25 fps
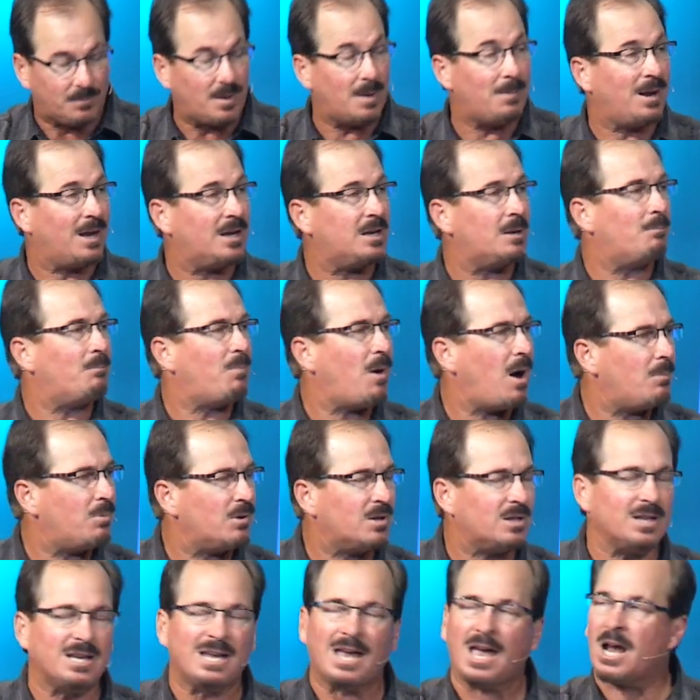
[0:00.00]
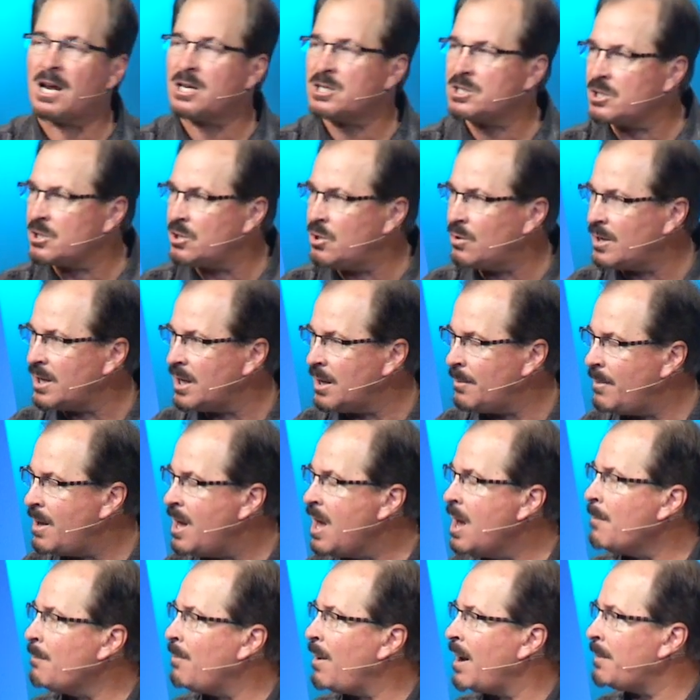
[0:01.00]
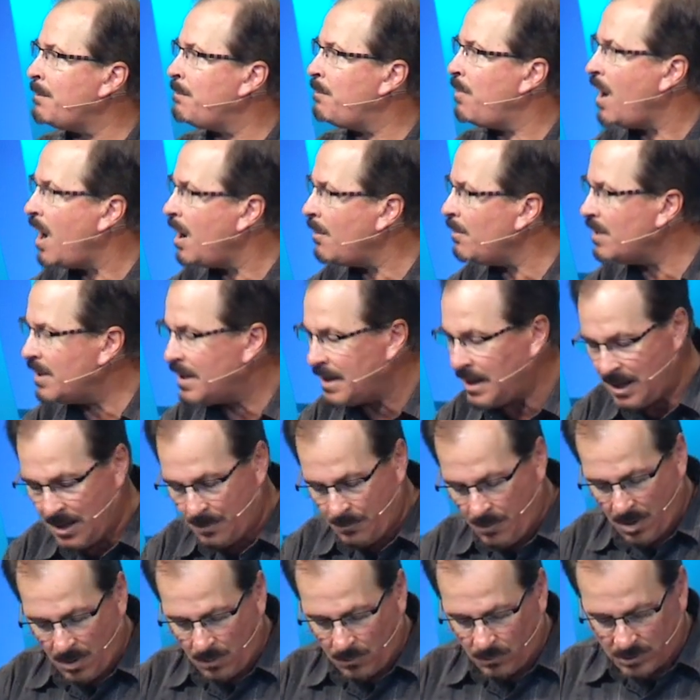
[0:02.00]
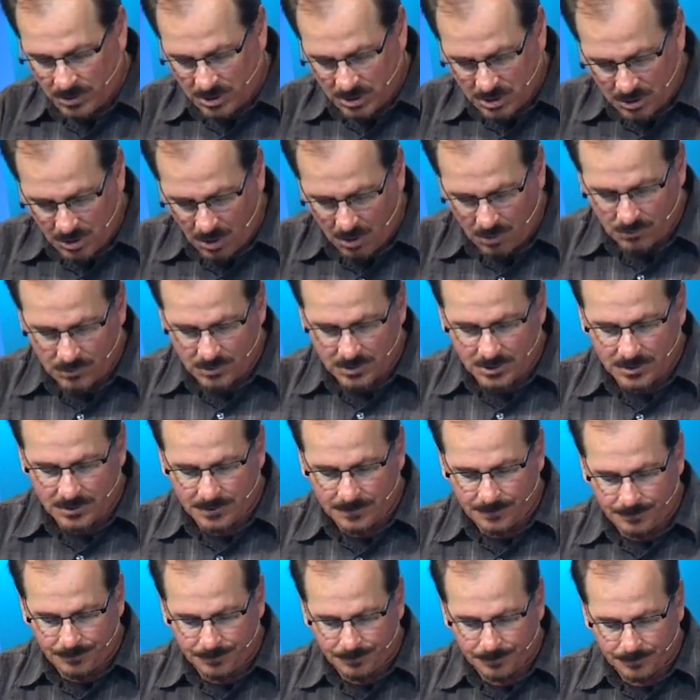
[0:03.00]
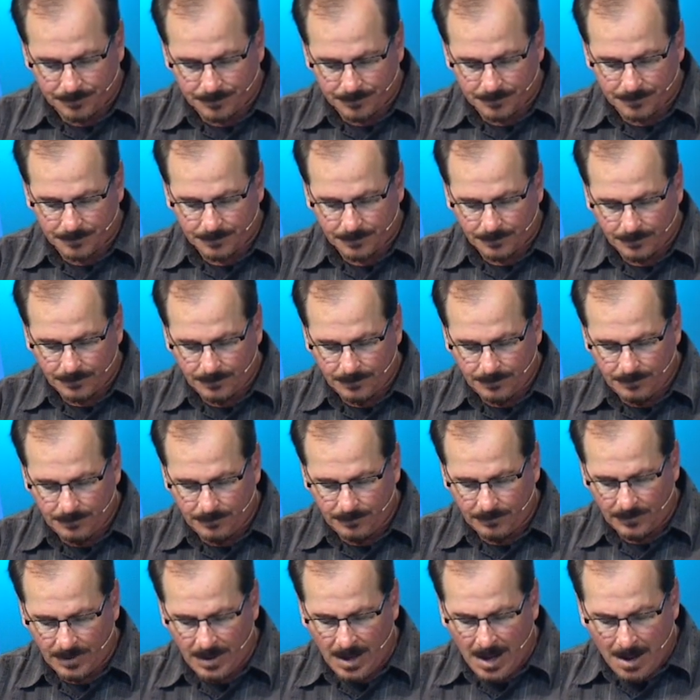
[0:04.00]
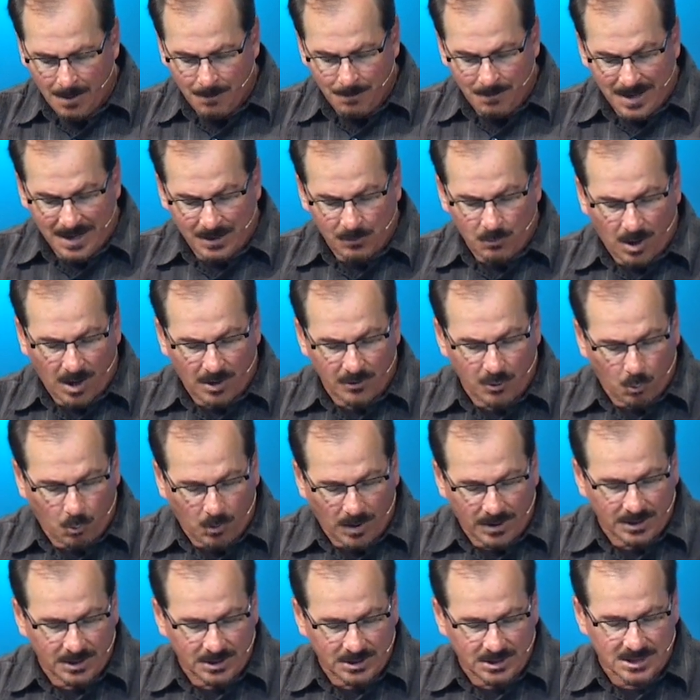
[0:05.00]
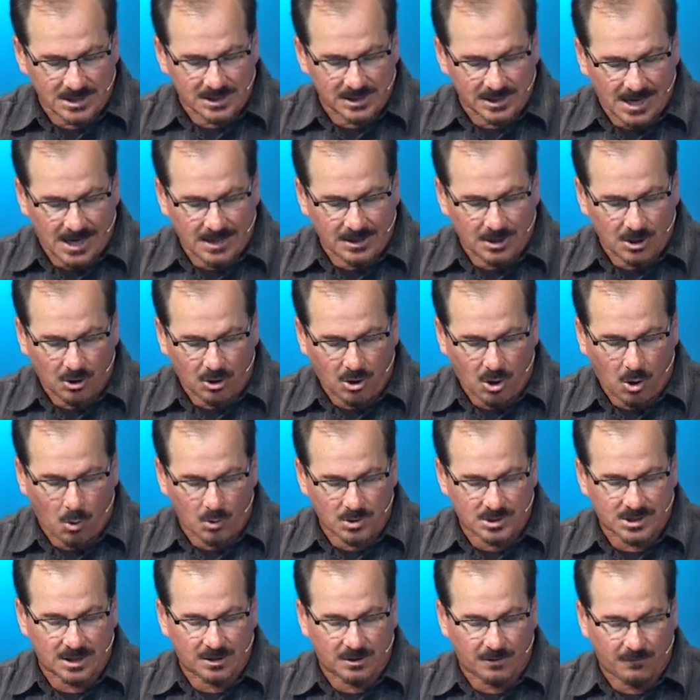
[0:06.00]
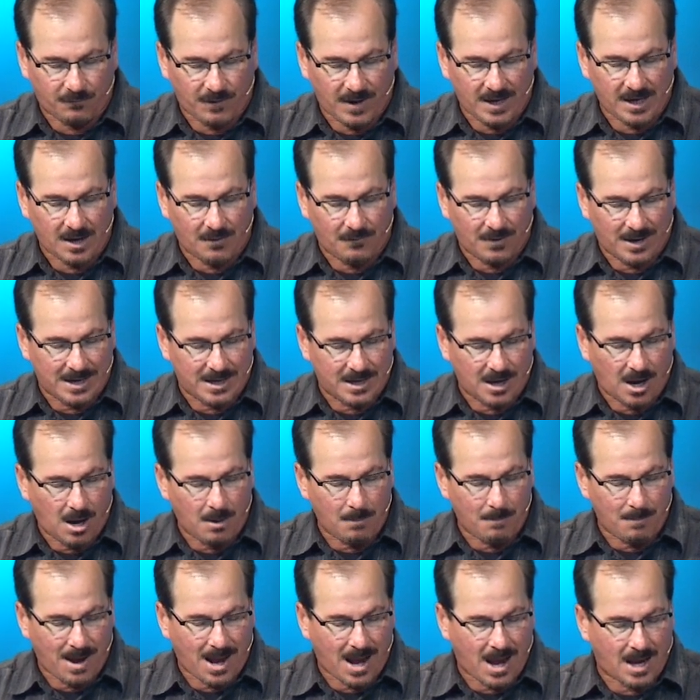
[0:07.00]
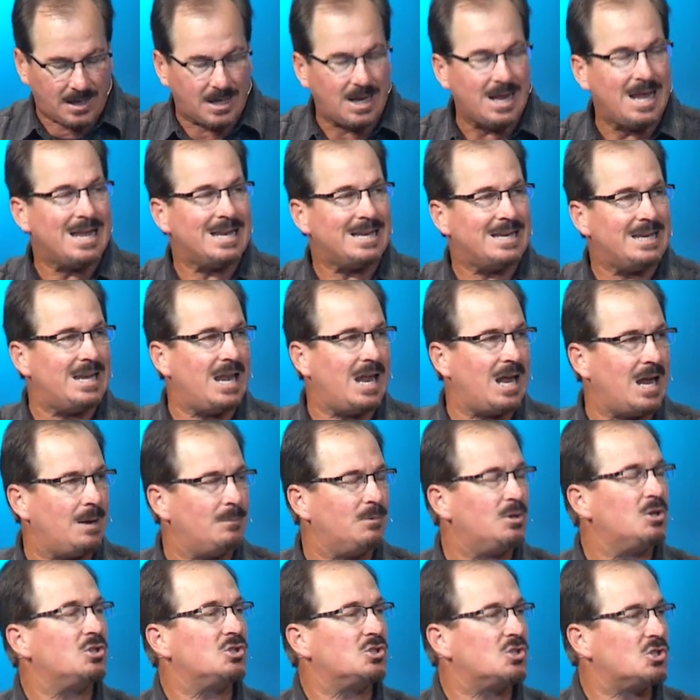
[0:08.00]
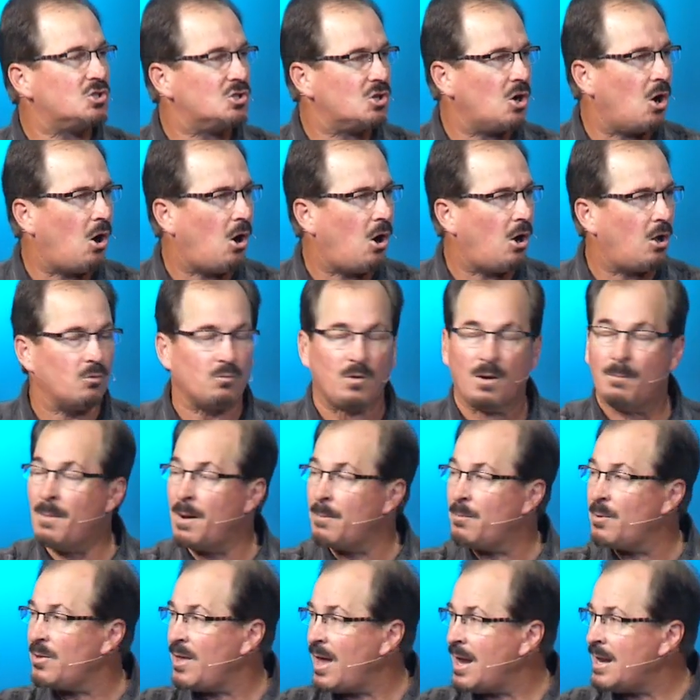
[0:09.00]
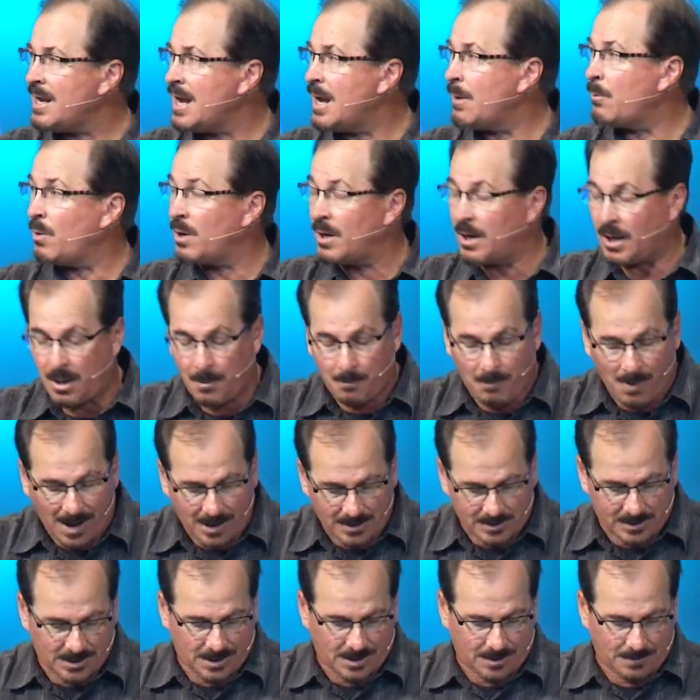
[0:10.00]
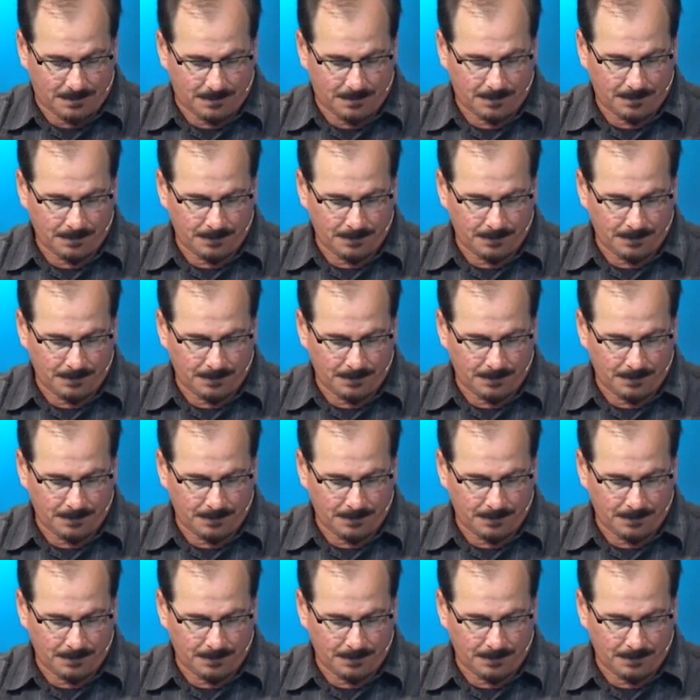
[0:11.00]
They began to publicly execute him by pummeling him with stones. Meanwhile, the witnesses laid their coats at the feet of a young man named Saul. Remember that name, we're going to come back to him.